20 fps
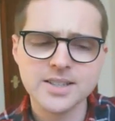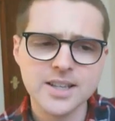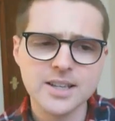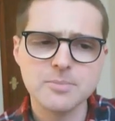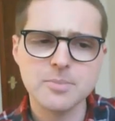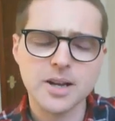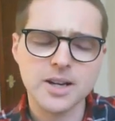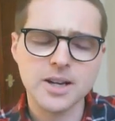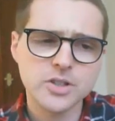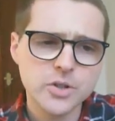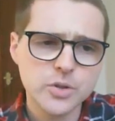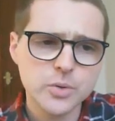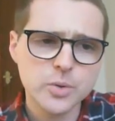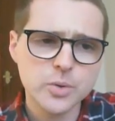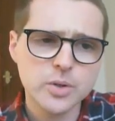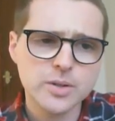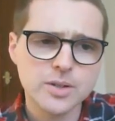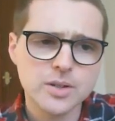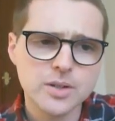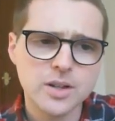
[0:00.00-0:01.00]
t minus
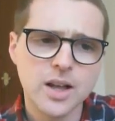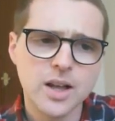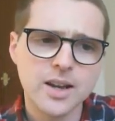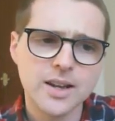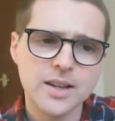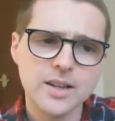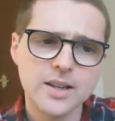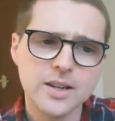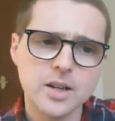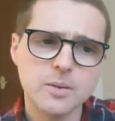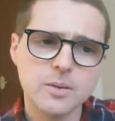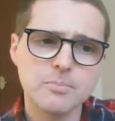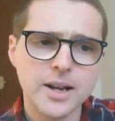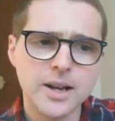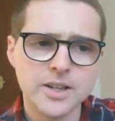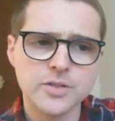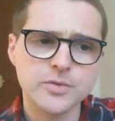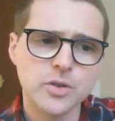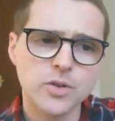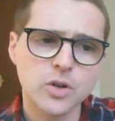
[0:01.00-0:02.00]
2, and then
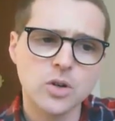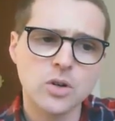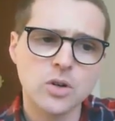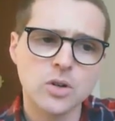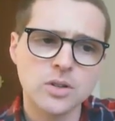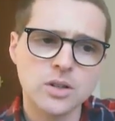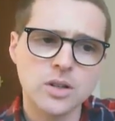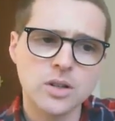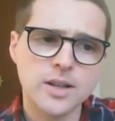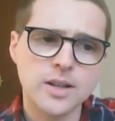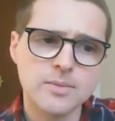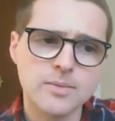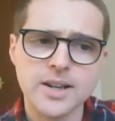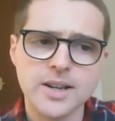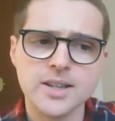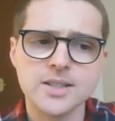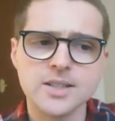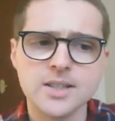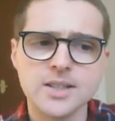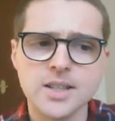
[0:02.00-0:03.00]
minus 4 in
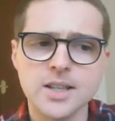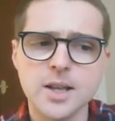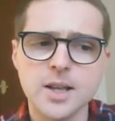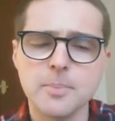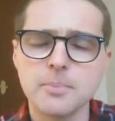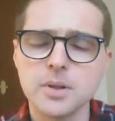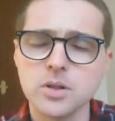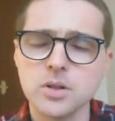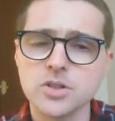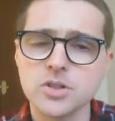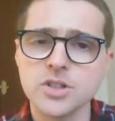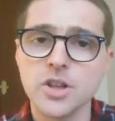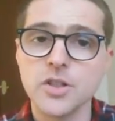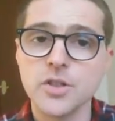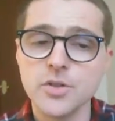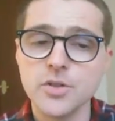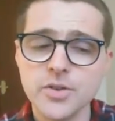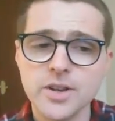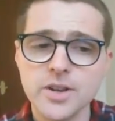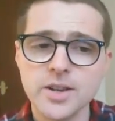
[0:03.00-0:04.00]
brackets t plus
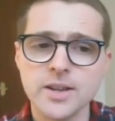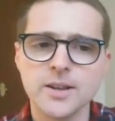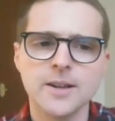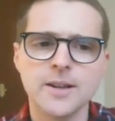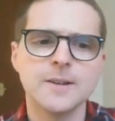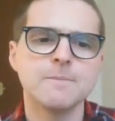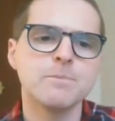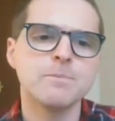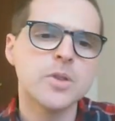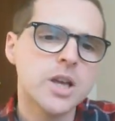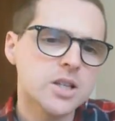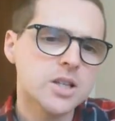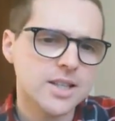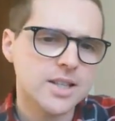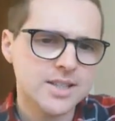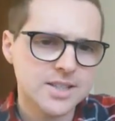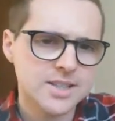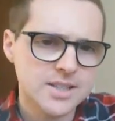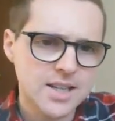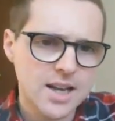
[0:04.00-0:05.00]
3. So
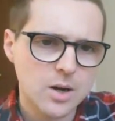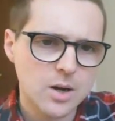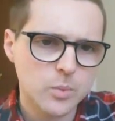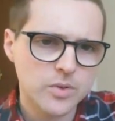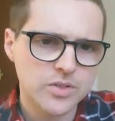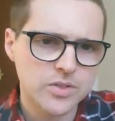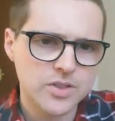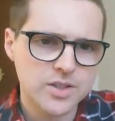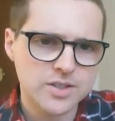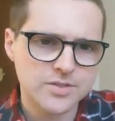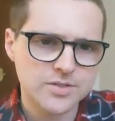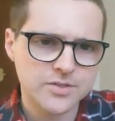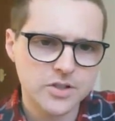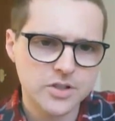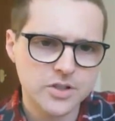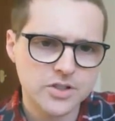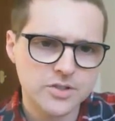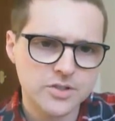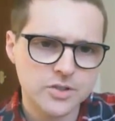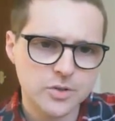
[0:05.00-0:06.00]
let's start with this
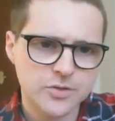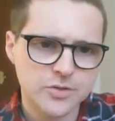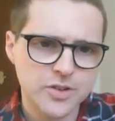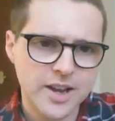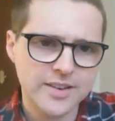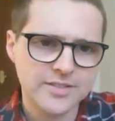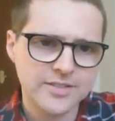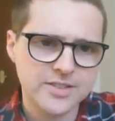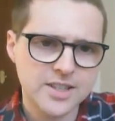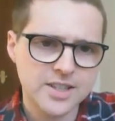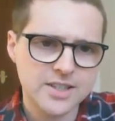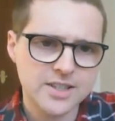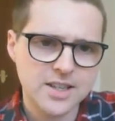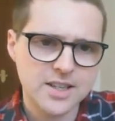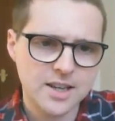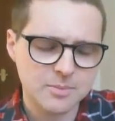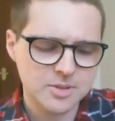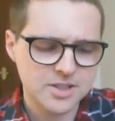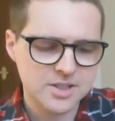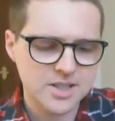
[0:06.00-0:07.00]
first. So 5t
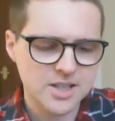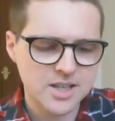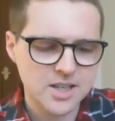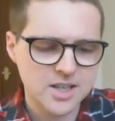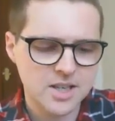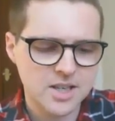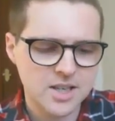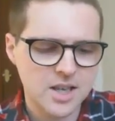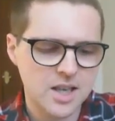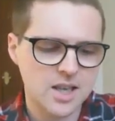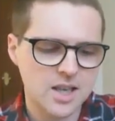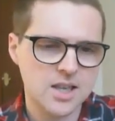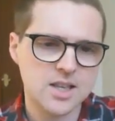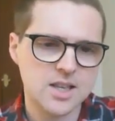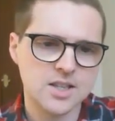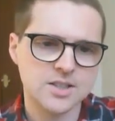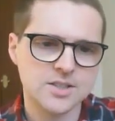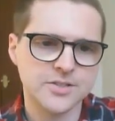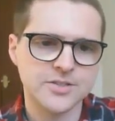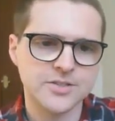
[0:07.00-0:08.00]
times t
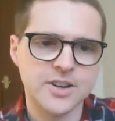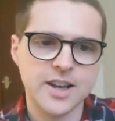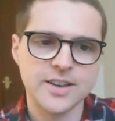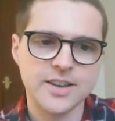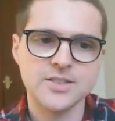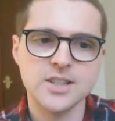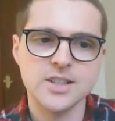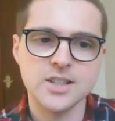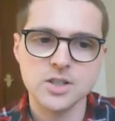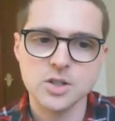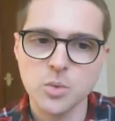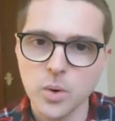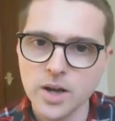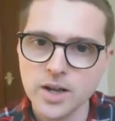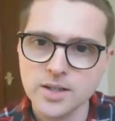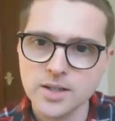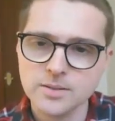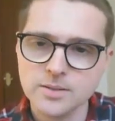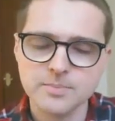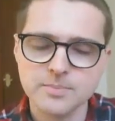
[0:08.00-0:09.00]
is 5t
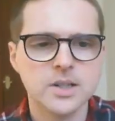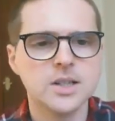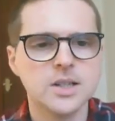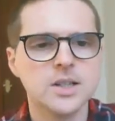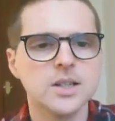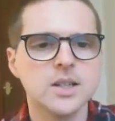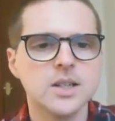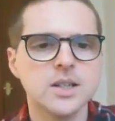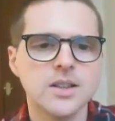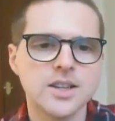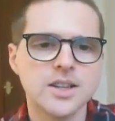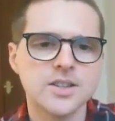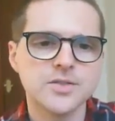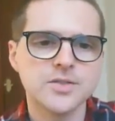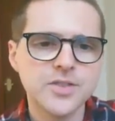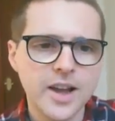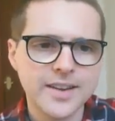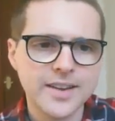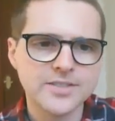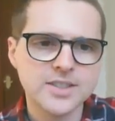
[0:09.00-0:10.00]
squared. Then it's
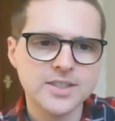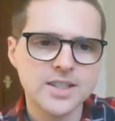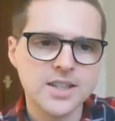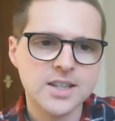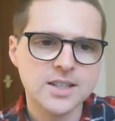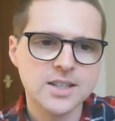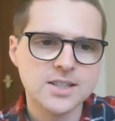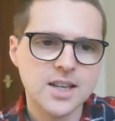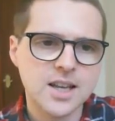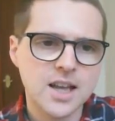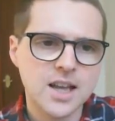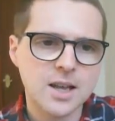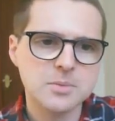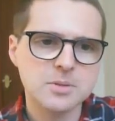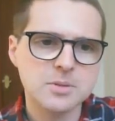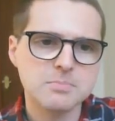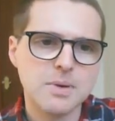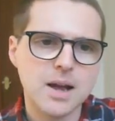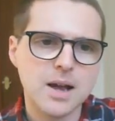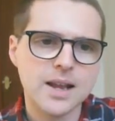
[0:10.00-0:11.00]
5t
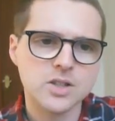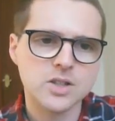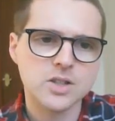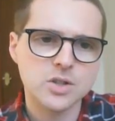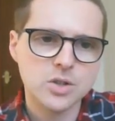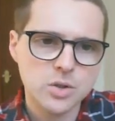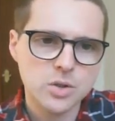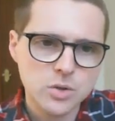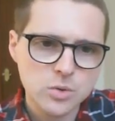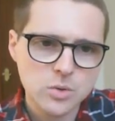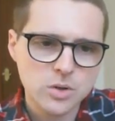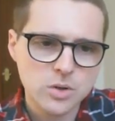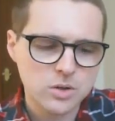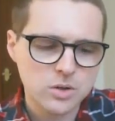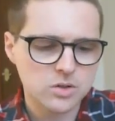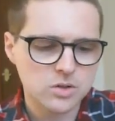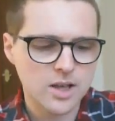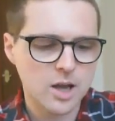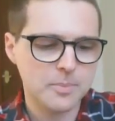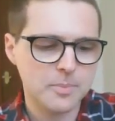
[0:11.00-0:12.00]
times minus 2,
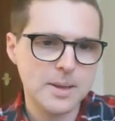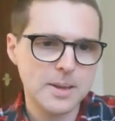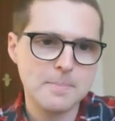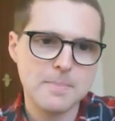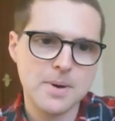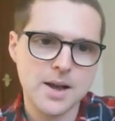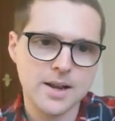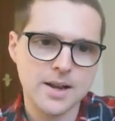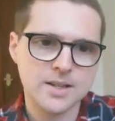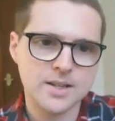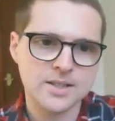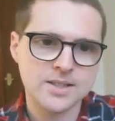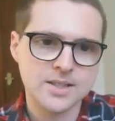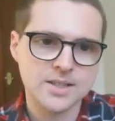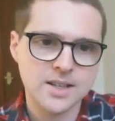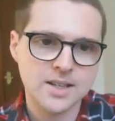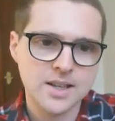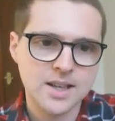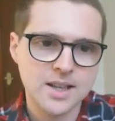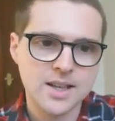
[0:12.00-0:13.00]
so that'll be minus
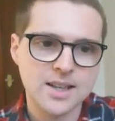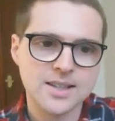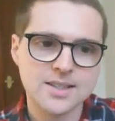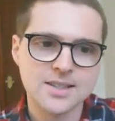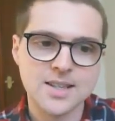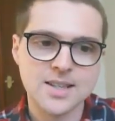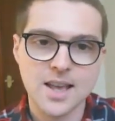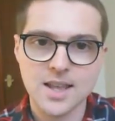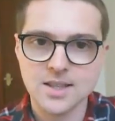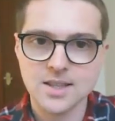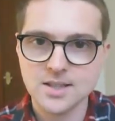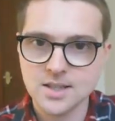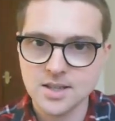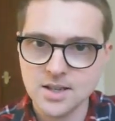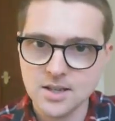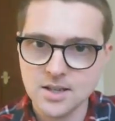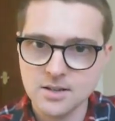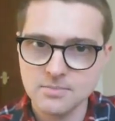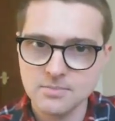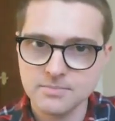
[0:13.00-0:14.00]

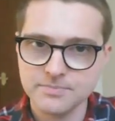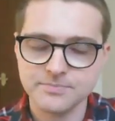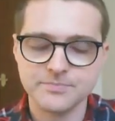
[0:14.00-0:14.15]
10t.